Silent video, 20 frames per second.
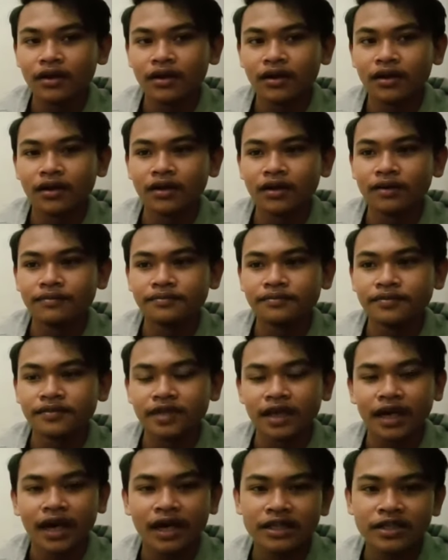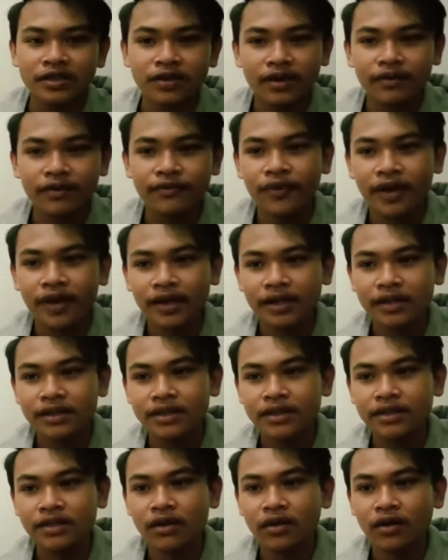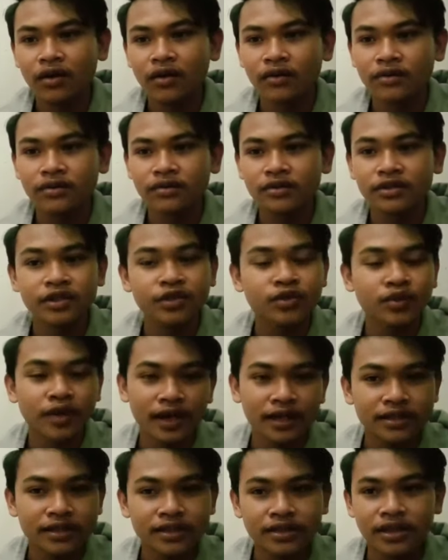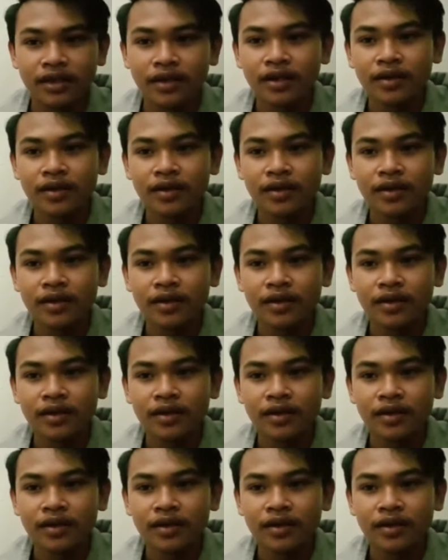Has no effect on stress,